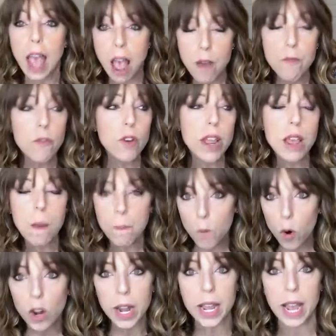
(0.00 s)
Every
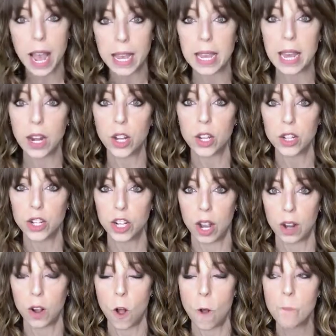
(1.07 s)
morning I get a good
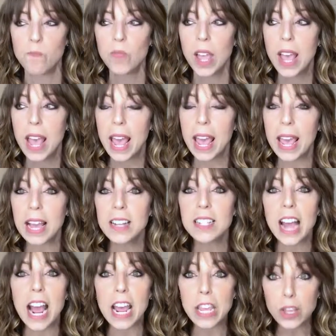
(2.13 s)
chuckle.
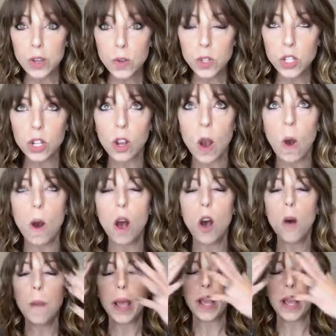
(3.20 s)
And I used to go, oh